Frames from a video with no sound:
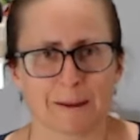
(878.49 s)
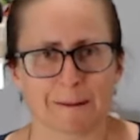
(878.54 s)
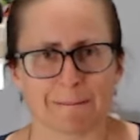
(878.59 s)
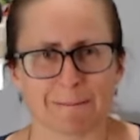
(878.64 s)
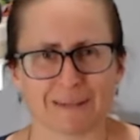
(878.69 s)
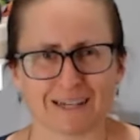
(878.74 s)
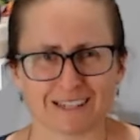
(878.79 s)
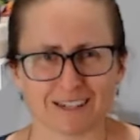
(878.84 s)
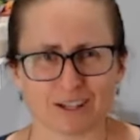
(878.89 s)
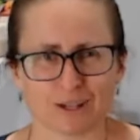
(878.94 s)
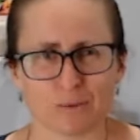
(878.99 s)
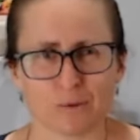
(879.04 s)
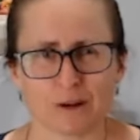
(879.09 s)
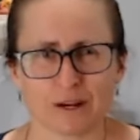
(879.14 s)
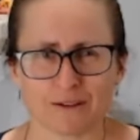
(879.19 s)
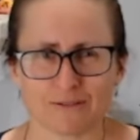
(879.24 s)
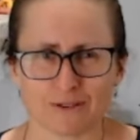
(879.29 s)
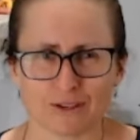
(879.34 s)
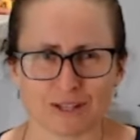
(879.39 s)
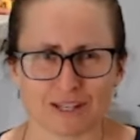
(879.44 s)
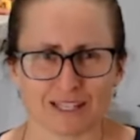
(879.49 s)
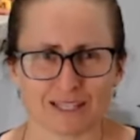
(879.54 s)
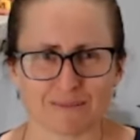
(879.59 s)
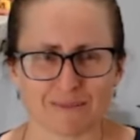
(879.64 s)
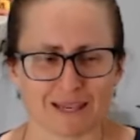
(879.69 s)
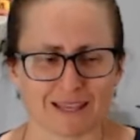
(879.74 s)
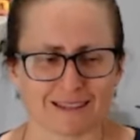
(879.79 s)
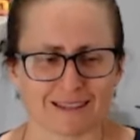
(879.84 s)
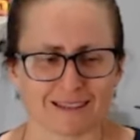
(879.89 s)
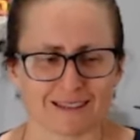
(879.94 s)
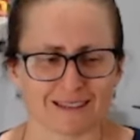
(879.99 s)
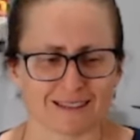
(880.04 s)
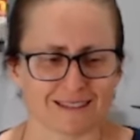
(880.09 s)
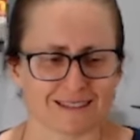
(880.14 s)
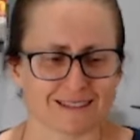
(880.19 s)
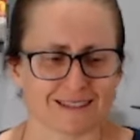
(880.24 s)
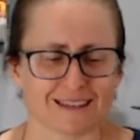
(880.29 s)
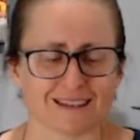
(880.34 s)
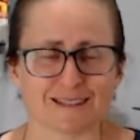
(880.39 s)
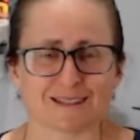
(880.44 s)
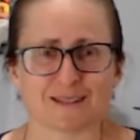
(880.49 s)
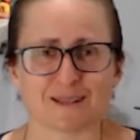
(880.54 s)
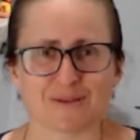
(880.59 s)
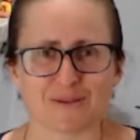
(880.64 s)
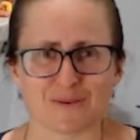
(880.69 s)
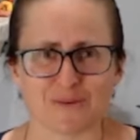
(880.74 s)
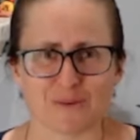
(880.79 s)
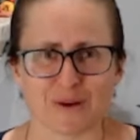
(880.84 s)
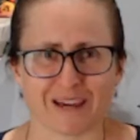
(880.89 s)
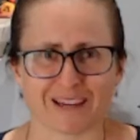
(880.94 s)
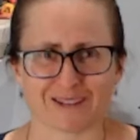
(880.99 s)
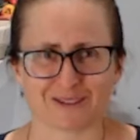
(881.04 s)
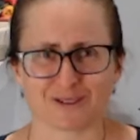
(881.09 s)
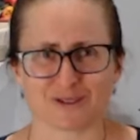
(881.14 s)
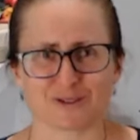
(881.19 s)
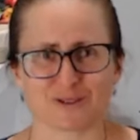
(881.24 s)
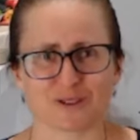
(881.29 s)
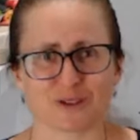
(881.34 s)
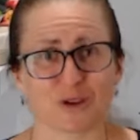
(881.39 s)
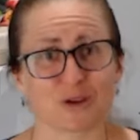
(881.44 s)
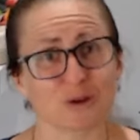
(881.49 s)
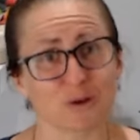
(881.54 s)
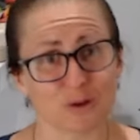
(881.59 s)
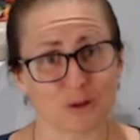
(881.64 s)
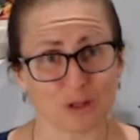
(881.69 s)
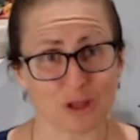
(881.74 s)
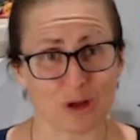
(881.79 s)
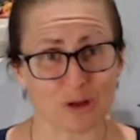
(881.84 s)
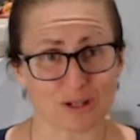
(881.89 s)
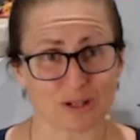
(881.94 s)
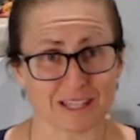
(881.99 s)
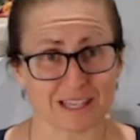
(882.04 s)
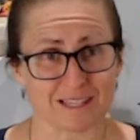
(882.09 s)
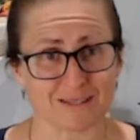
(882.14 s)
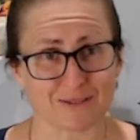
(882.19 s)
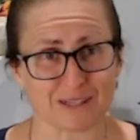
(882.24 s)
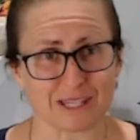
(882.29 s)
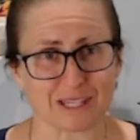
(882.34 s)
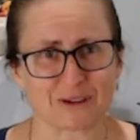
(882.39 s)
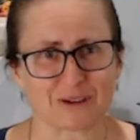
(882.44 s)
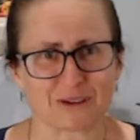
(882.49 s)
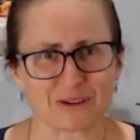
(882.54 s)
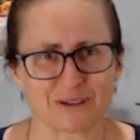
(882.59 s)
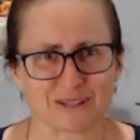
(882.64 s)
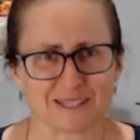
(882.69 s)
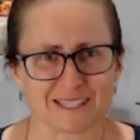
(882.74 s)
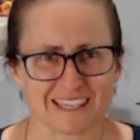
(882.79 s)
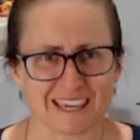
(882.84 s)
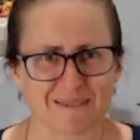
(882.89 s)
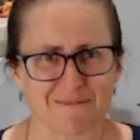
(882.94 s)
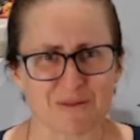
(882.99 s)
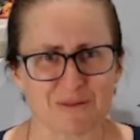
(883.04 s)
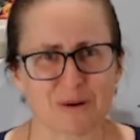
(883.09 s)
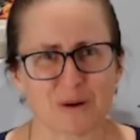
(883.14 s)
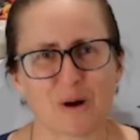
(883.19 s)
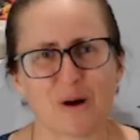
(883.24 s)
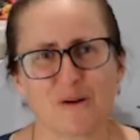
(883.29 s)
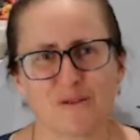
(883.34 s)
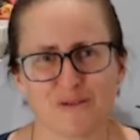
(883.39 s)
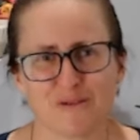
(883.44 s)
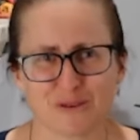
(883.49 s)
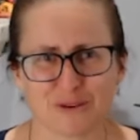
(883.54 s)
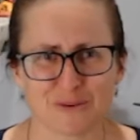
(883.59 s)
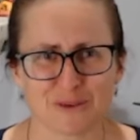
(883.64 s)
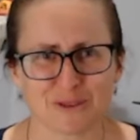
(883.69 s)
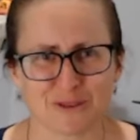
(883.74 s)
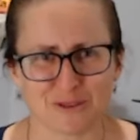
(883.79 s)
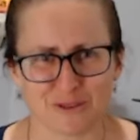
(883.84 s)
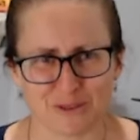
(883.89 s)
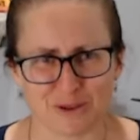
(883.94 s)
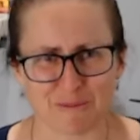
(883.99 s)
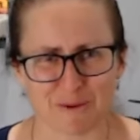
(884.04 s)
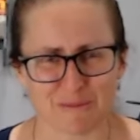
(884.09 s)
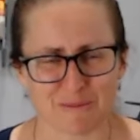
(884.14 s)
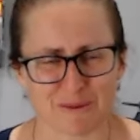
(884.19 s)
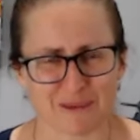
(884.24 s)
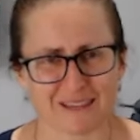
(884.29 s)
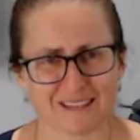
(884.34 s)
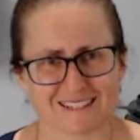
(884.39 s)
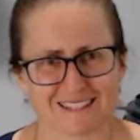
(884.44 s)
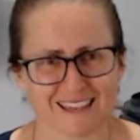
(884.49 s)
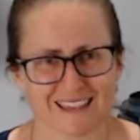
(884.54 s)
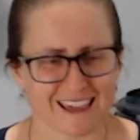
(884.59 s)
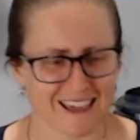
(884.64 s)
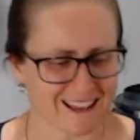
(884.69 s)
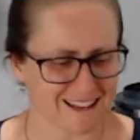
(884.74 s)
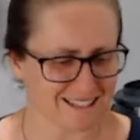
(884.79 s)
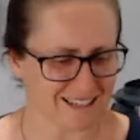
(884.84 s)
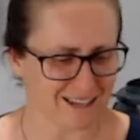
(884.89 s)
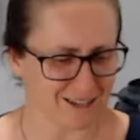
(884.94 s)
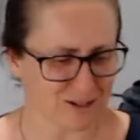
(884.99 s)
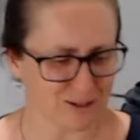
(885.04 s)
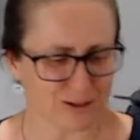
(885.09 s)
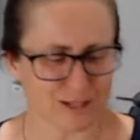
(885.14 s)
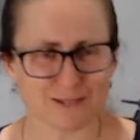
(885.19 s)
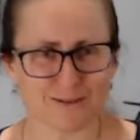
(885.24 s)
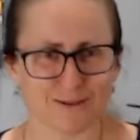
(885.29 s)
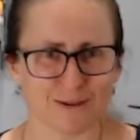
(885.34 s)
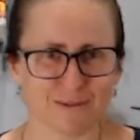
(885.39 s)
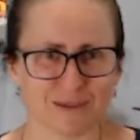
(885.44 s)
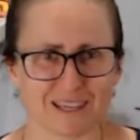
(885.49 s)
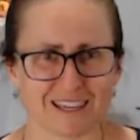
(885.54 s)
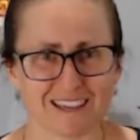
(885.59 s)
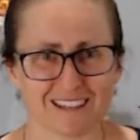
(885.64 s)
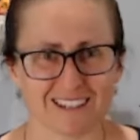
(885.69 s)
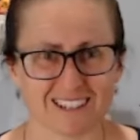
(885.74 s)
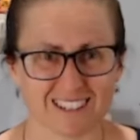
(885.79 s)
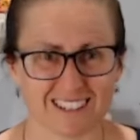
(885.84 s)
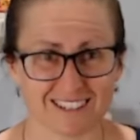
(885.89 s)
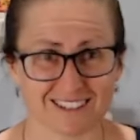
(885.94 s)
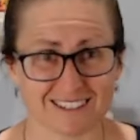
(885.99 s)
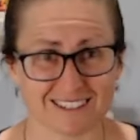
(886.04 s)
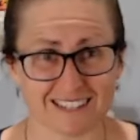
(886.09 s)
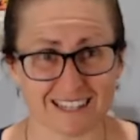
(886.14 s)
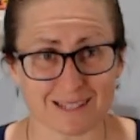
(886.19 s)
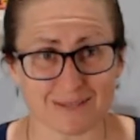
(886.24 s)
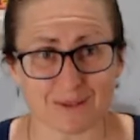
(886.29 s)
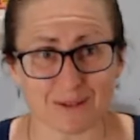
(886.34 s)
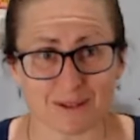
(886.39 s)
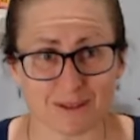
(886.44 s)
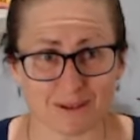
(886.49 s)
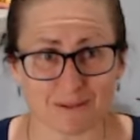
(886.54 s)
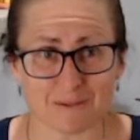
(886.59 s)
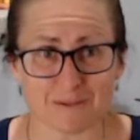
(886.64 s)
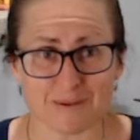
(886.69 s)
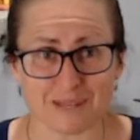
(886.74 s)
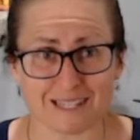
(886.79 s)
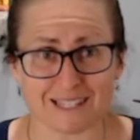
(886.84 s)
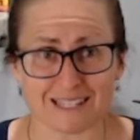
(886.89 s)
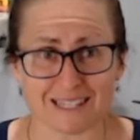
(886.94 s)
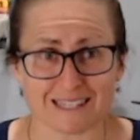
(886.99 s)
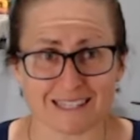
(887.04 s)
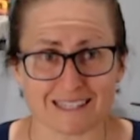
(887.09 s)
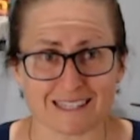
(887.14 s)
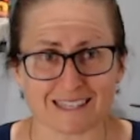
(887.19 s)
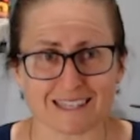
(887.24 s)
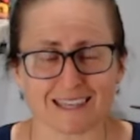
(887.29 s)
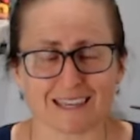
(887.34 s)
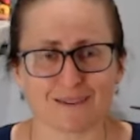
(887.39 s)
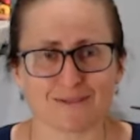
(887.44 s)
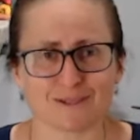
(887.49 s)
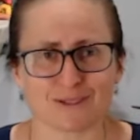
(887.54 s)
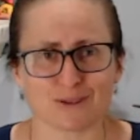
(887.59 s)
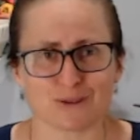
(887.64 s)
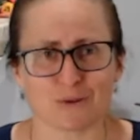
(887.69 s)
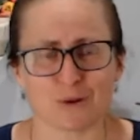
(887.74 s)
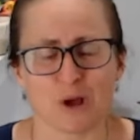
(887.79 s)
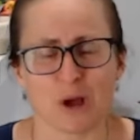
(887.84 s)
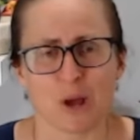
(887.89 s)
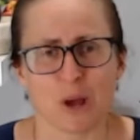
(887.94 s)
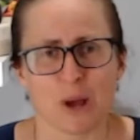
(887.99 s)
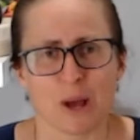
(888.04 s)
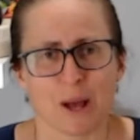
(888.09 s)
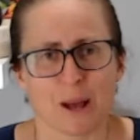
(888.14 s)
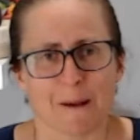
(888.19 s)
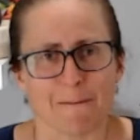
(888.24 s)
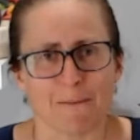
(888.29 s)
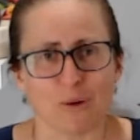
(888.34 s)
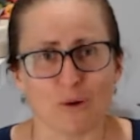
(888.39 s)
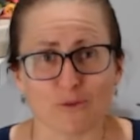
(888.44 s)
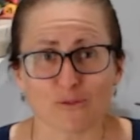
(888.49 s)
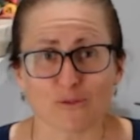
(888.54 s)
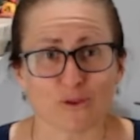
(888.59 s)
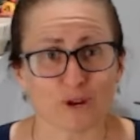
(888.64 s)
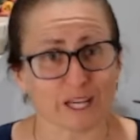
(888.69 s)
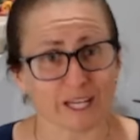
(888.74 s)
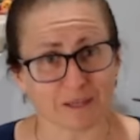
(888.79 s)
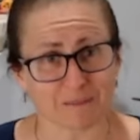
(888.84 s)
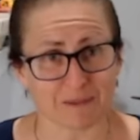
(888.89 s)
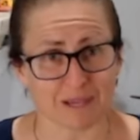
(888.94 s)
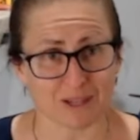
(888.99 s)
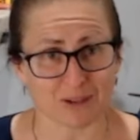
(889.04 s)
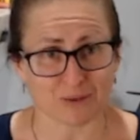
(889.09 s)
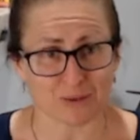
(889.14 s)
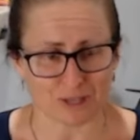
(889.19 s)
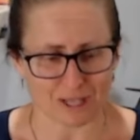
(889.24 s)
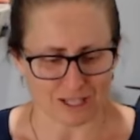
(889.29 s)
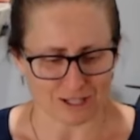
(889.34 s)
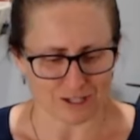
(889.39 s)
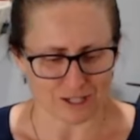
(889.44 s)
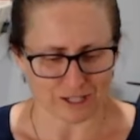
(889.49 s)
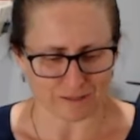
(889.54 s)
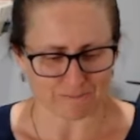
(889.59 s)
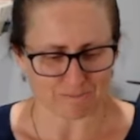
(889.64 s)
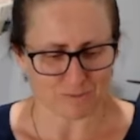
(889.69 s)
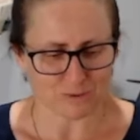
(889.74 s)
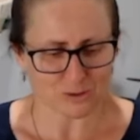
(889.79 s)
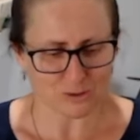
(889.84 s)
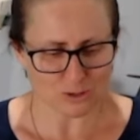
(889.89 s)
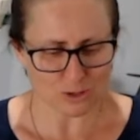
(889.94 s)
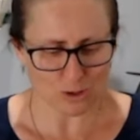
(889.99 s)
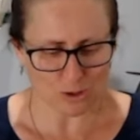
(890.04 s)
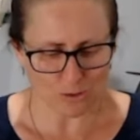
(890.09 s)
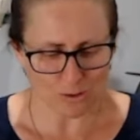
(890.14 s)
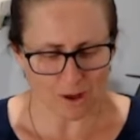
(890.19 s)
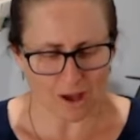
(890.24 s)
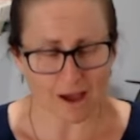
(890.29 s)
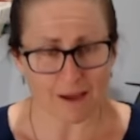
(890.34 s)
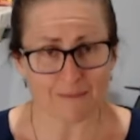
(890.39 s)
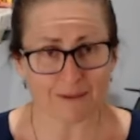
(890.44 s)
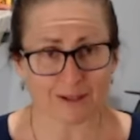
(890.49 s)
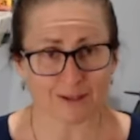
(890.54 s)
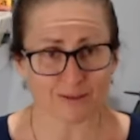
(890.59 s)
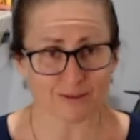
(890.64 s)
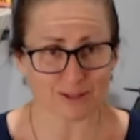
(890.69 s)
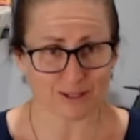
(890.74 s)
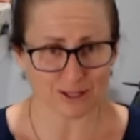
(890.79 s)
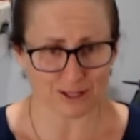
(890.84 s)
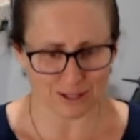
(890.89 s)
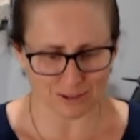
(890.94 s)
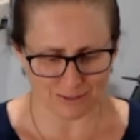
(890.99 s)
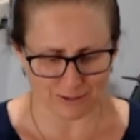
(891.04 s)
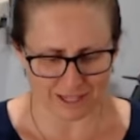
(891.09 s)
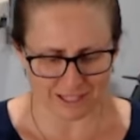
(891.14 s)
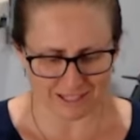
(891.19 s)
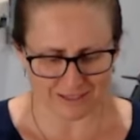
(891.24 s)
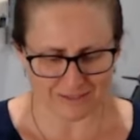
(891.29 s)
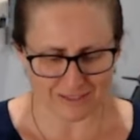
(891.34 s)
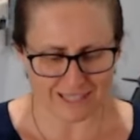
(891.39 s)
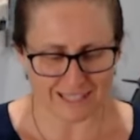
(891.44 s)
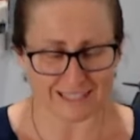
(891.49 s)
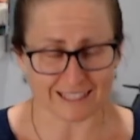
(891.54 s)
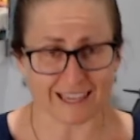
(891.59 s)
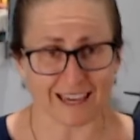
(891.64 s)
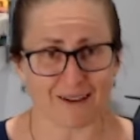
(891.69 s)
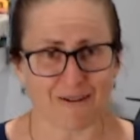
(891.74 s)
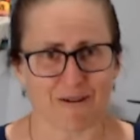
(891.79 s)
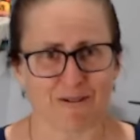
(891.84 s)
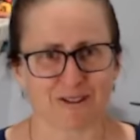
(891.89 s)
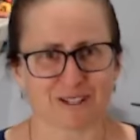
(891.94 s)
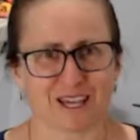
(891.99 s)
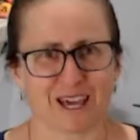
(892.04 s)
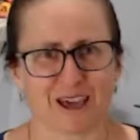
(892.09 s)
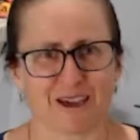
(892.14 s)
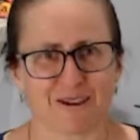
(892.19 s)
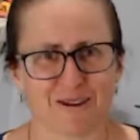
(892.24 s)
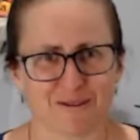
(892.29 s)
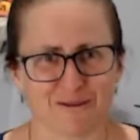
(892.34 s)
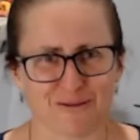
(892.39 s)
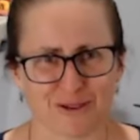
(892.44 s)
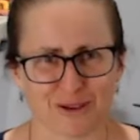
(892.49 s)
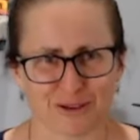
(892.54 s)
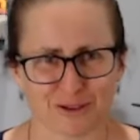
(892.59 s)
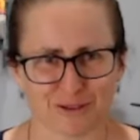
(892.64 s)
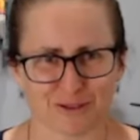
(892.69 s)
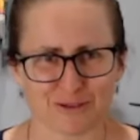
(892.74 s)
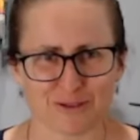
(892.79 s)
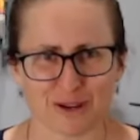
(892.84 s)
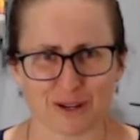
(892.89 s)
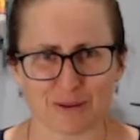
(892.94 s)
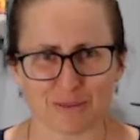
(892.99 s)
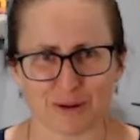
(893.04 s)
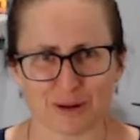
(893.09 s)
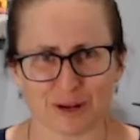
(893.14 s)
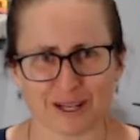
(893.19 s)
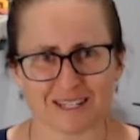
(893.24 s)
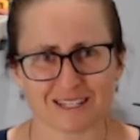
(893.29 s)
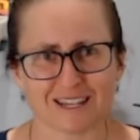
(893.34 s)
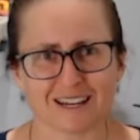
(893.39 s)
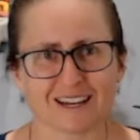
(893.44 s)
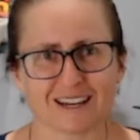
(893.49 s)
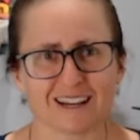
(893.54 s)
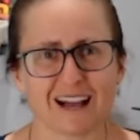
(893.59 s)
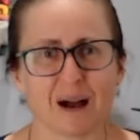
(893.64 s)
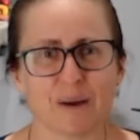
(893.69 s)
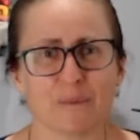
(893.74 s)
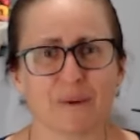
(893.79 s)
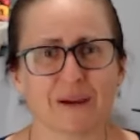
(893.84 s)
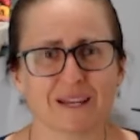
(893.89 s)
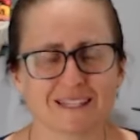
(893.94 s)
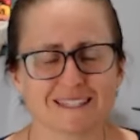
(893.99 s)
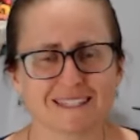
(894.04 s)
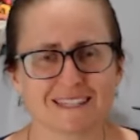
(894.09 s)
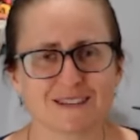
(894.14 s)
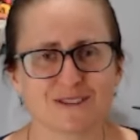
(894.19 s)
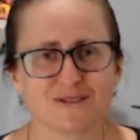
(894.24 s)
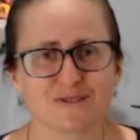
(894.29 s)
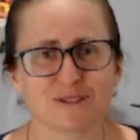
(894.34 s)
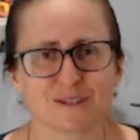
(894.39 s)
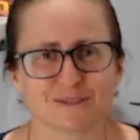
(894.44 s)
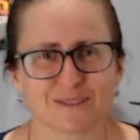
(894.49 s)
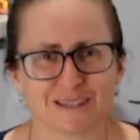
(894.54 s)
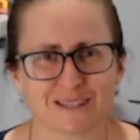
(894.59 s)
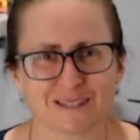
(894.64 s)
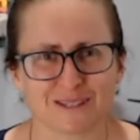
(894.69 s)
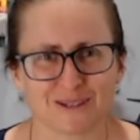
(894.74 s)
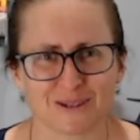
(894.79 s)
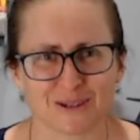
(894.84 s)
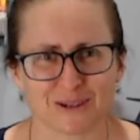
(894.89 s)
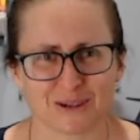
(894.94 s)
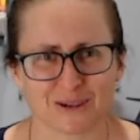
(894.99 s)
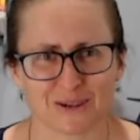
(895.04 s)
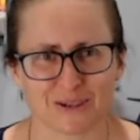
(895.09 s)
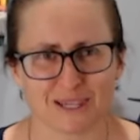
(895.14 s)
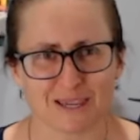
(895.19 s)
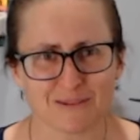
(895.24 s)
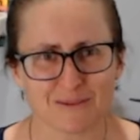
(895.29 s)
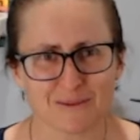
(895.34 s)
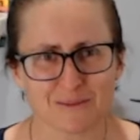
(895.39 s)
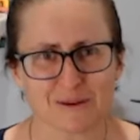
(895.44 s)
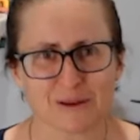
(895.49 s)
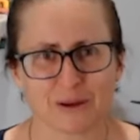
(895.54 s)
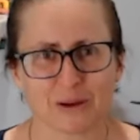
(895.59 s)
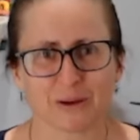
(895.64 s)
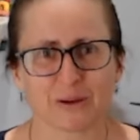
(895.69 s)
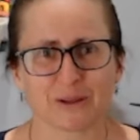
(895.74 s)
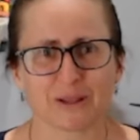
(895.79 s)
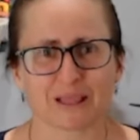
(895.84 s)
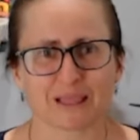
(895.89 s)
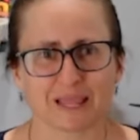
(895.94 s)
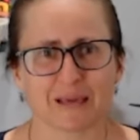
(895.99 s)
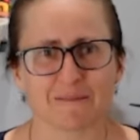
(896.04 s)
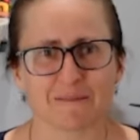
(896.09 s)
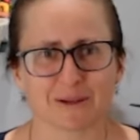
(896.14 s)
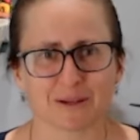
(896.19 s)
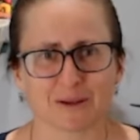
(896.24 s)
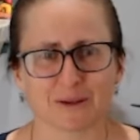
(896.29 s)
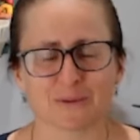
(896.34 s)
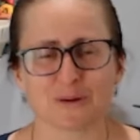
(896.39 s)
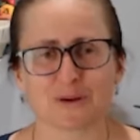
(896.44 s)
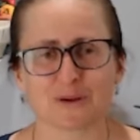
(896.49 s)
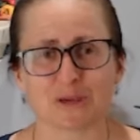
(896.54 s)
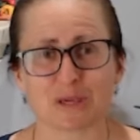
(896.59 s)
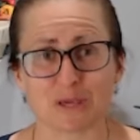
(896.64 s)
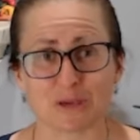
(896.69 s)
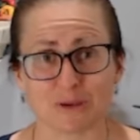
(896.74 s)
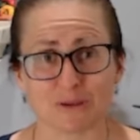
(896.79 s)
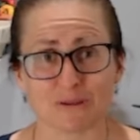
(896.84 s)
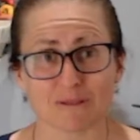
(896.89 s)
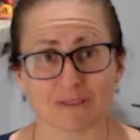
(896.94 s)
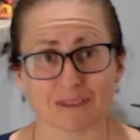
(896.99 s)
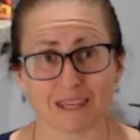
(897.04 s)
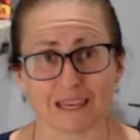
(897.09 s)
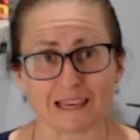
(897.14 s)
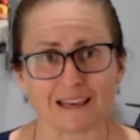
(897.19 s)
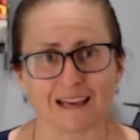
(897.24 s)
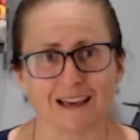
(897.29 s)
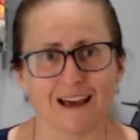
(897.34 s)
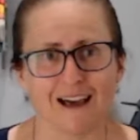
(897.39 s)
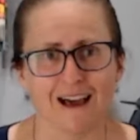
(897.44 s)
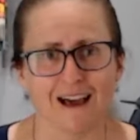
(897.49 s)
But you know what? If you need to make these, there's the way to do so. Cook along to these videos, get more confident with the Thermomix, and transform your kitchen, because that's what a Thermomix does. It gives you more freedom in your kitchen. So I'm going to finish the rest of these now. I'll take a photo of the final product. Can't wait to see you give these a go. Give them a go. Let me know what you think.